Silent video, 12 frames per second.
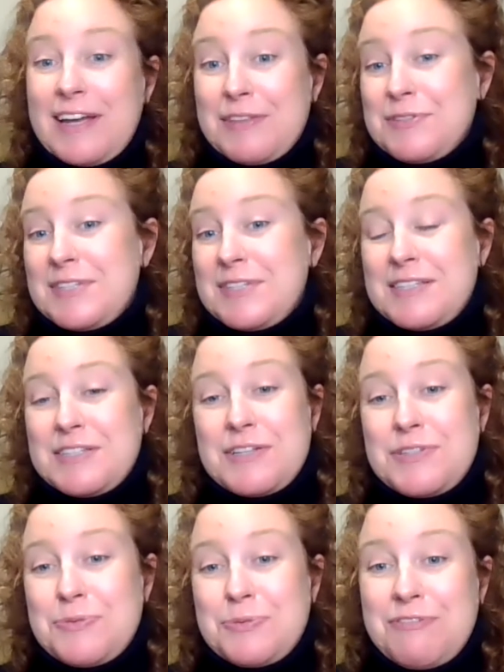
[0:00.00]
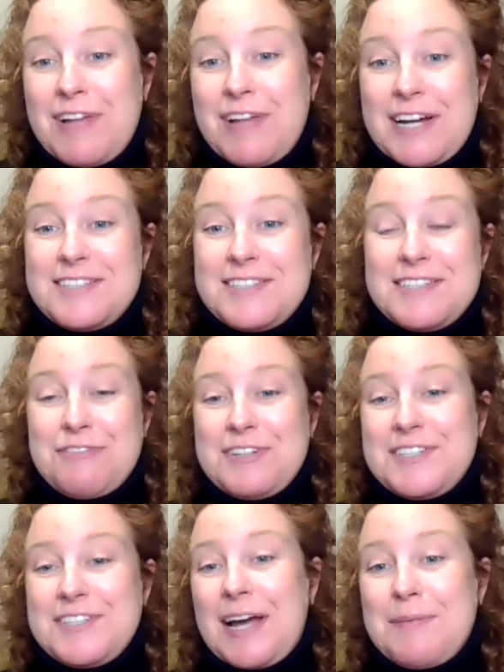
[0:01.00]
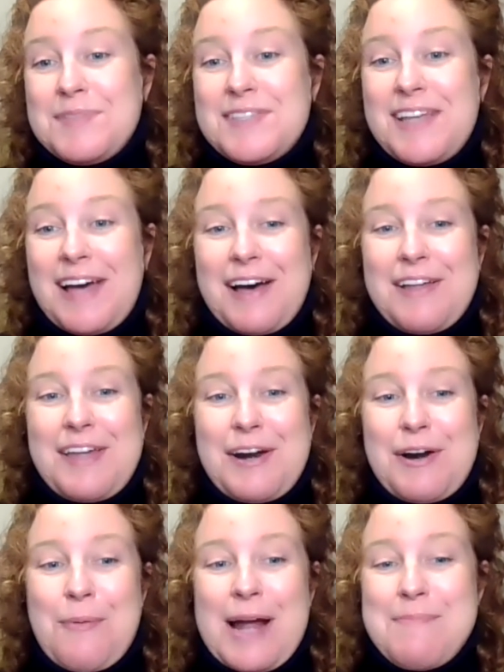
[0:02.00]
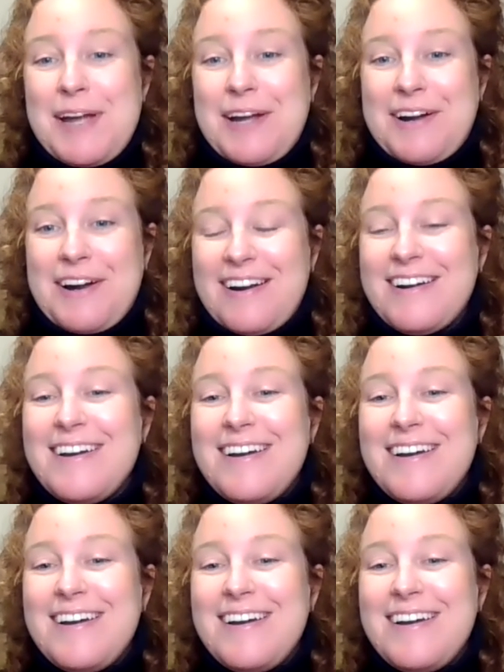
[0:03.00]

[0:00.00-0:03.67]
and those seasons also reflect different times that our winemaker